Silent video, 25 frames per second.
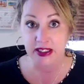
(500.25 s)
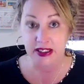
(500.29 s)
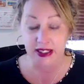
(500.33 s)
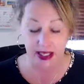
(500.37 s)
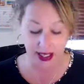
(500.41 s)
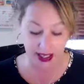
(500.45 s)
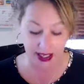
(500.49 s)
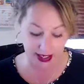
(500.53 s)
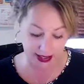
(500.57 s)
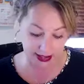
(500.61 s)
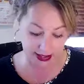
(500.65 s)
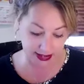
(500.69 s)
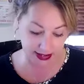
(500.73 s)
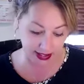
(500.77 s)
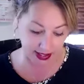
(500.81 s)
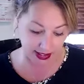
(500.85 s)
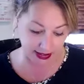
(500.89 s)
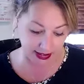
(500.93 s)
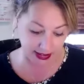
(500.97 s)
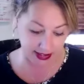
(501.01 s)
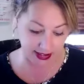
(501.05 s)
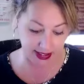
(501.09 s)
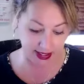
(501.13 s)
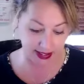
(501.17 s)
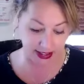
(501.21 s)
and
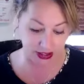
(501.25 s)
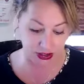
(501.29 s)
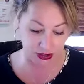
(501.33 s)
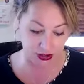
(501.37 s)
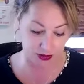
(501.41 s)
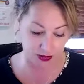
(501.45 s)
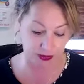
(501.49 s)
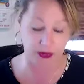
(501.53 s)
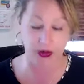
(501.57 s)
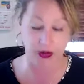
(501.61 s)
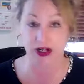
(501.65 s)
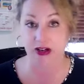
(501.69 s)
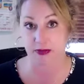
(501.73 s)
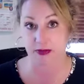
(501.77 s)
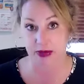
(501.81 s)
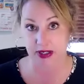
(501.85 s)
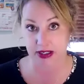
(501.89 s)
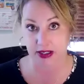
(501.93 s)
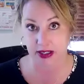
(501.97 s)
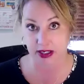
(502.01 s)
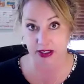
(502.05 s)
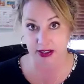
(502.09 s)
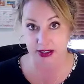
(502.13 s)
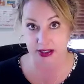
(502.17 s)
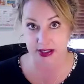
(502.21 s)
unsteady to the point of being
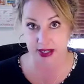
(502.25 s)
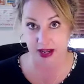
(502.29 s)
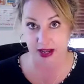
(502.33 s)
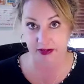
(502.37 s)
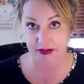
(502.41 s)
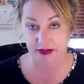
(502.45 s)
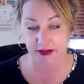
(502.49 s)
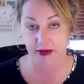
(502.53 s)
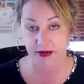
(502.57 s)
unsafe.